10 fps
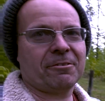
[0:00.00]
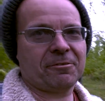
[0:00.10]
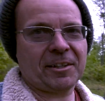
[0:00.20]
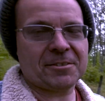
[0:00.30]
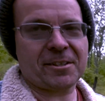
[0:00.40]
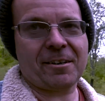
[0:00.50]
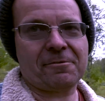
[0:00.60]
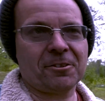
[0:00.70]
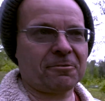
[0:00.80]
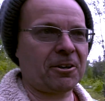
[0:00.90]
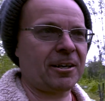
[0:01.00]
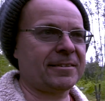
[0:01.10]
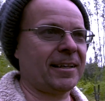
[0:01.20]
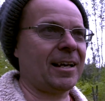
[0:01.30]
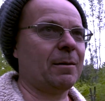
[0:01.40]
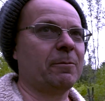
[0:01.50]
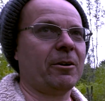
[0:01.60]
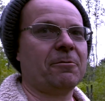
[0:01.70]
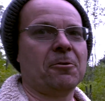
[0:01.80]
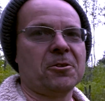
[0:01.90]
fields that aren't full of rocks, I am
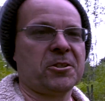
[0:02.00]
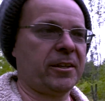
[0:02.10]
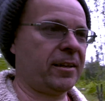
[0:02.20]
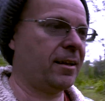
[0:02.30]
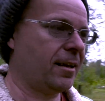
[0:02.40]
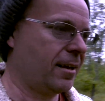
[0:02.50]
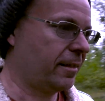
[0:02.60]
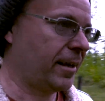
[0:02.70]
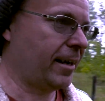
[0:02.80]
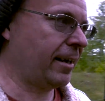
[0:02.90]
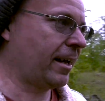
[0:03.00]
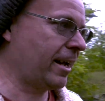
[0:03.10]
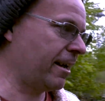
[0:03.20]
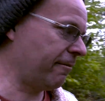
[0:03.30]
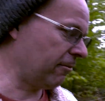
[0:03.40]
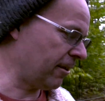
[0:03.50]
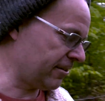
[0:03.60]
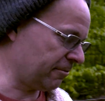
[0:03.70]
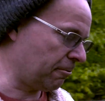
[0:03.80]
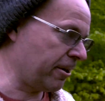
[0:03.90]
very fortunate that I have
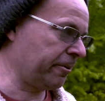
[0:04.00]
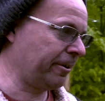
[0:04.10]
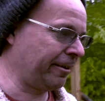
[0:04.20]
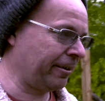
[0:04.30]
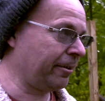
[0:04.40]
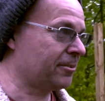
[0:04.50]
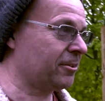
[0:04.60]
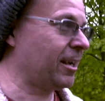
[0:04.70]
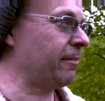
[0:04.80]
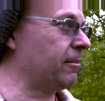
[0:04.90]
lots of water down here. So I have